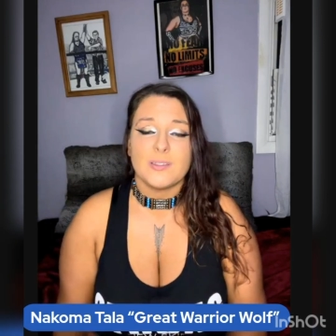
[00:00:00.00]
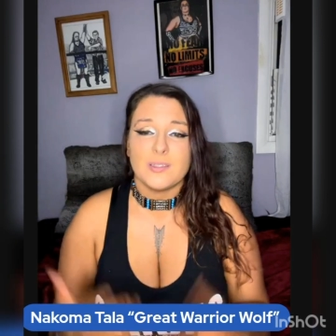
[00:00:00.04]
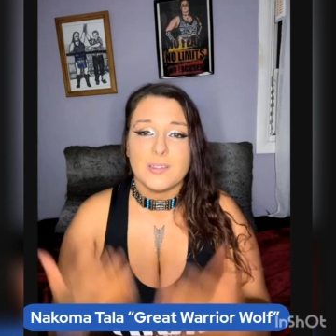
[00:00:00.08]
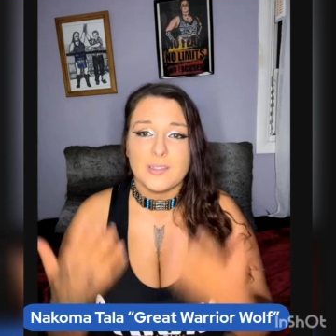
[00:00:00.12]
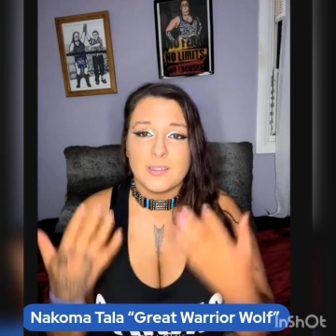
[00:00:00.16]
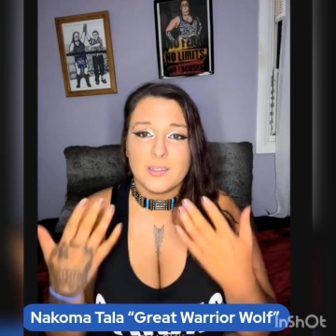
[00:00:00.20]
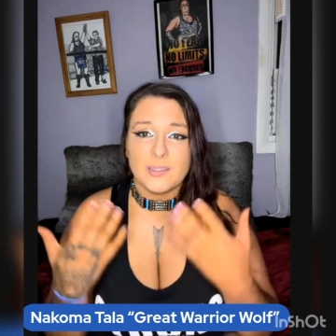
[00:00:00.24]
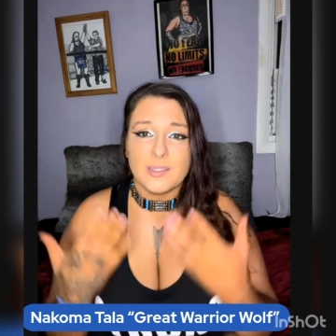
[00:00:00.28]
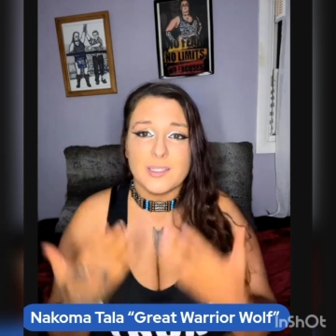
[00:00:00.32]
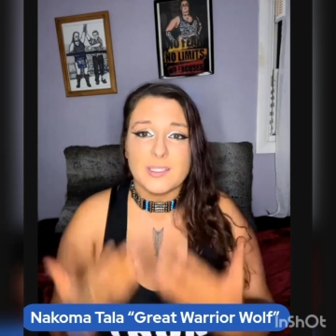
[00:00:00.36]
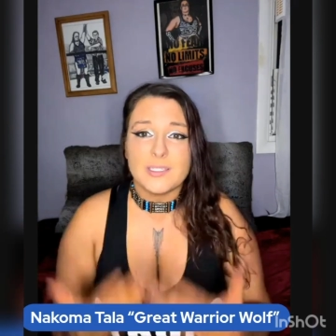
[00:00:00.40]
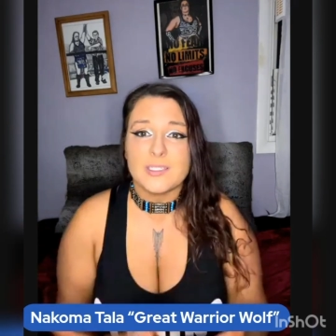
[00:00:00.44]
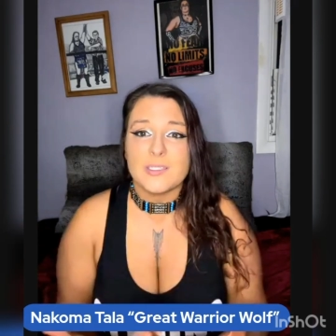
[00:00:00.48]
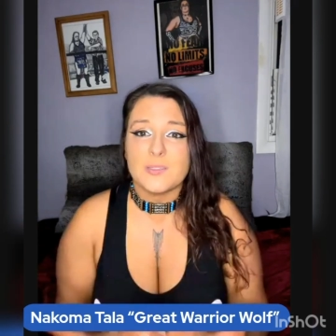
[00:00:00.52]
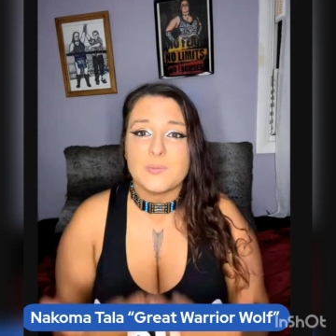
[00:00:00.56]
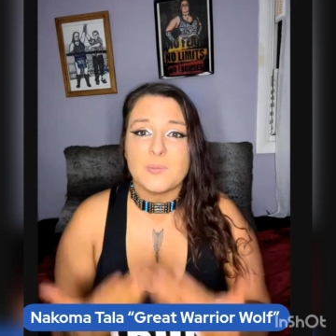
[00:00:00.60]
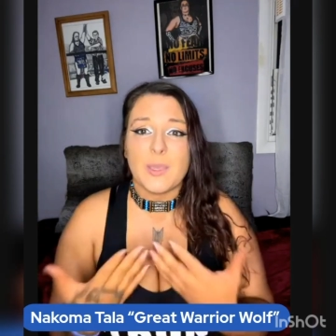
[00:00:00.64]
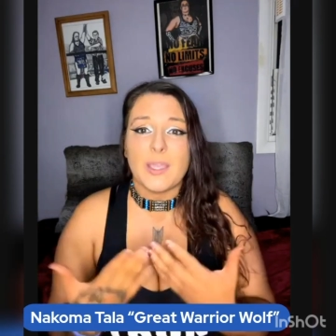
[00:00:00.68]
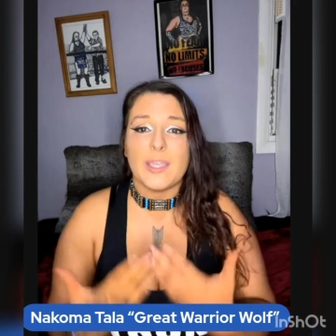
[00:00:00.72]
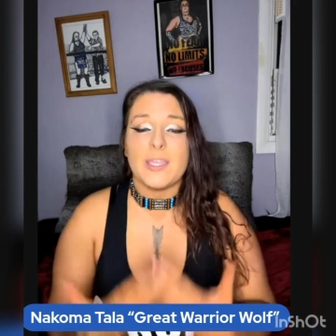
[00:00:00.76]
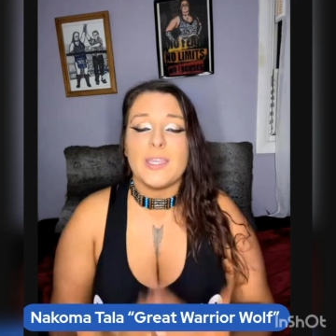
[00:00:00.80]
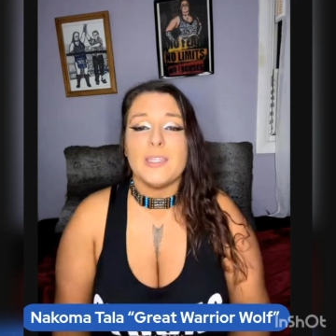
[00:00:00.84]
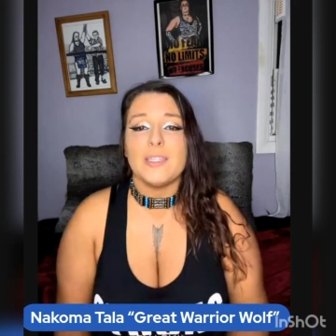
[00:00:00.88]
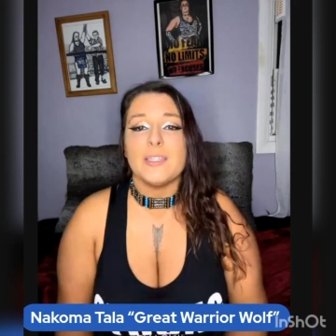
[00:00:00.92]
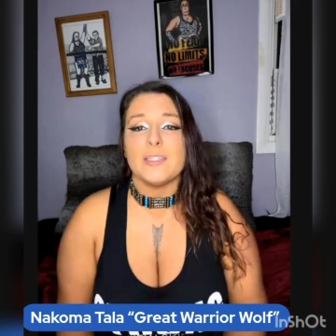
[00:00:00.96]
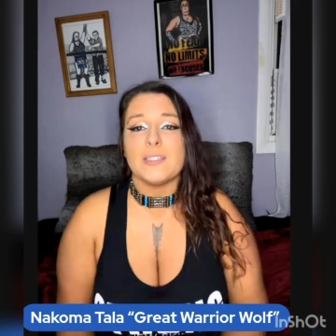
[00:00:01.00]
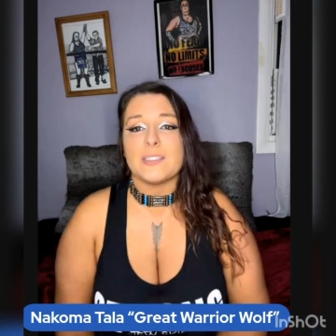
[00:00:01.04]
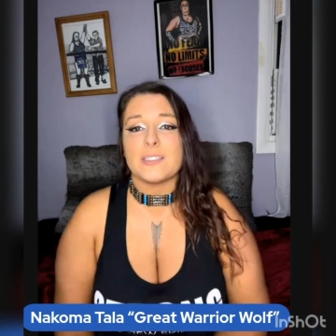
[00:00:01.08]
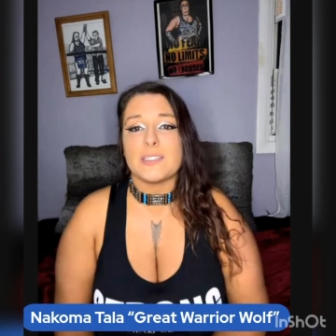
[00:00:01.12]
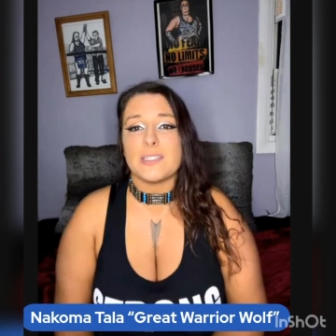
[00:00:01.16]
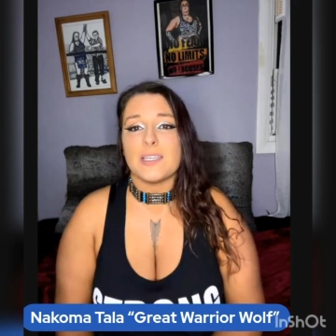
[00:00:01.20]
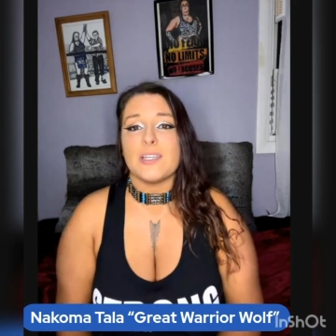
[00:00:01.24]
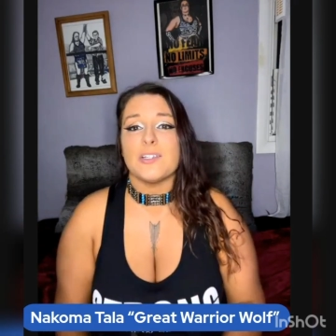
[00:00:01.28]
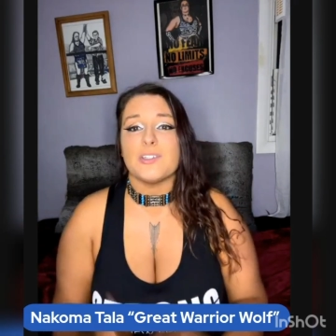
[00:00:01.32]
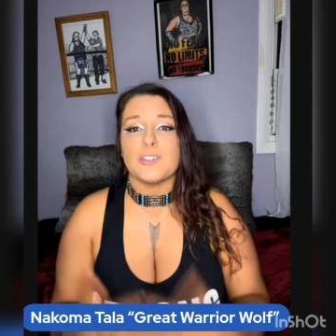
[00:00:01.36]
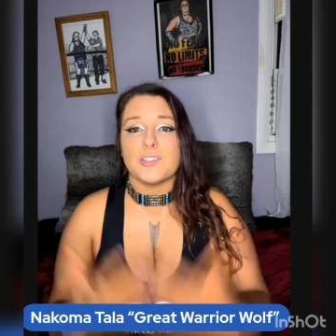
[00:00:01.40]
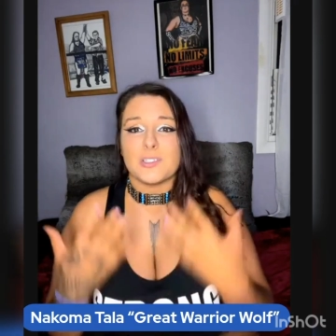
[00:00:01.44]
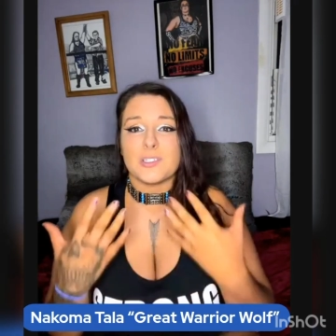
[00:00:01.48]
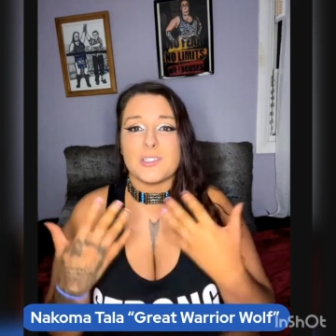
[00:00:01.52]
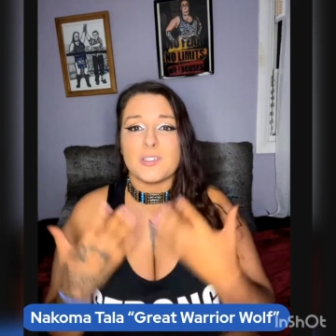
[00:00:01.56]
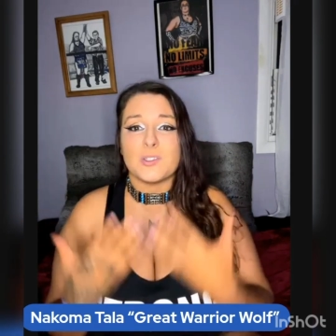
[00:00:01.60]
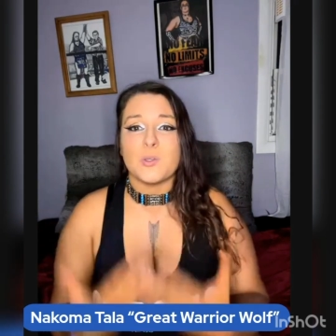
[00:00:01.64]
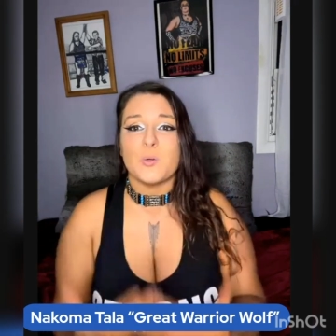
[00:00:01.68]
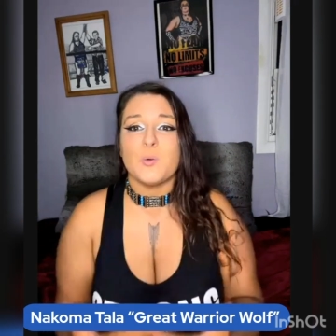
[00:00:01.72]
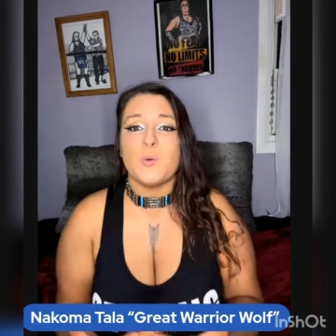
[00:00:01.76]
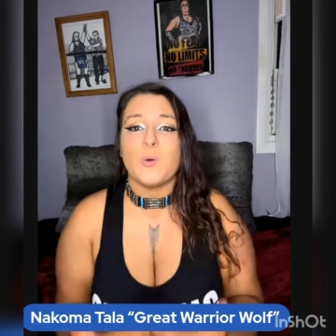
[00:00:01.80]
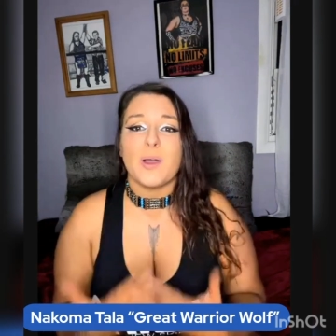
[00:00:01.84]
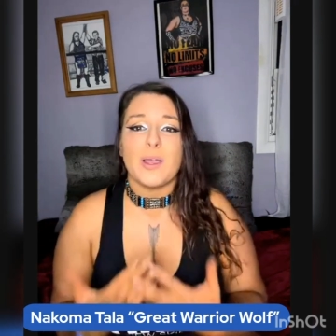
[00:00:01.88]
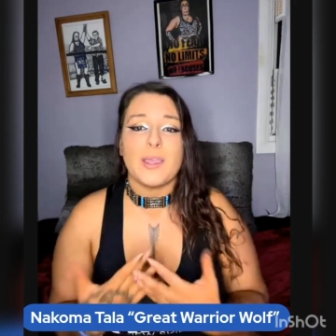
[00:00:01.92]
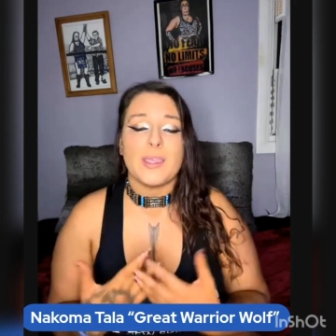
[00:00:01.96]
And this is my healing stage. This is
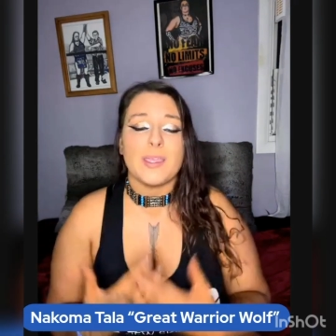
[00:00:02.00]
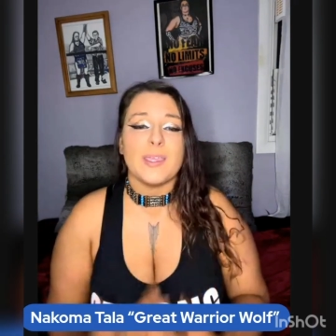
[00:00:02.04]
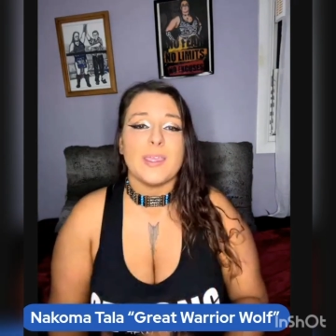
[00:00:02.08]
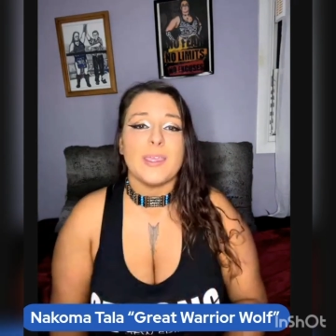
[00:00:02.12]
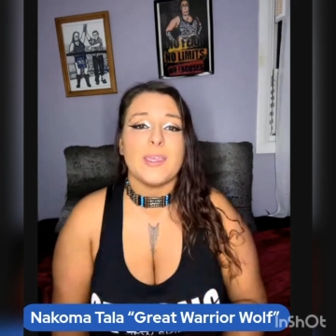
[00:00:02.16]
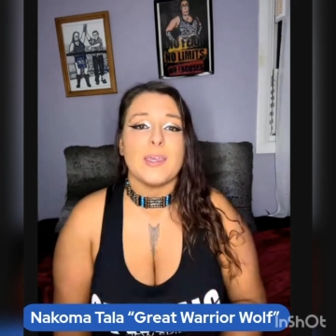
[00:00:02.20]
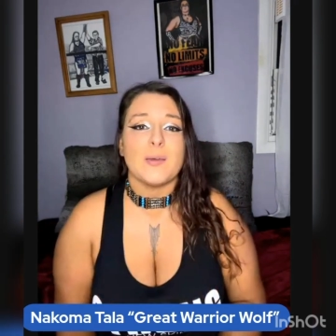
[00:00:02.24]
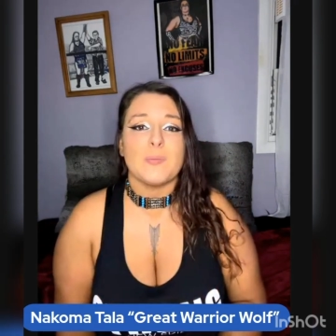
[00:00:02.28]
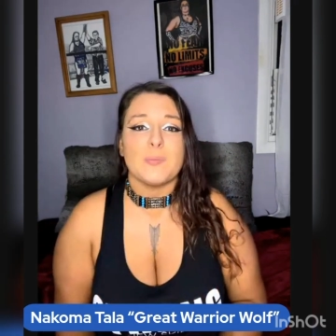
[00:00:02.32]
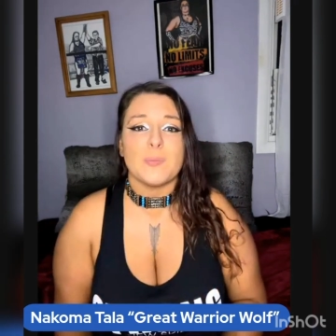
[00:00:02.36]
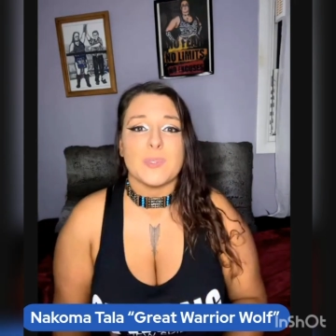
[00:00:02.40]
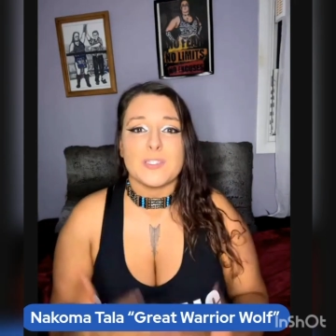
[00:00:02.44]
who I am.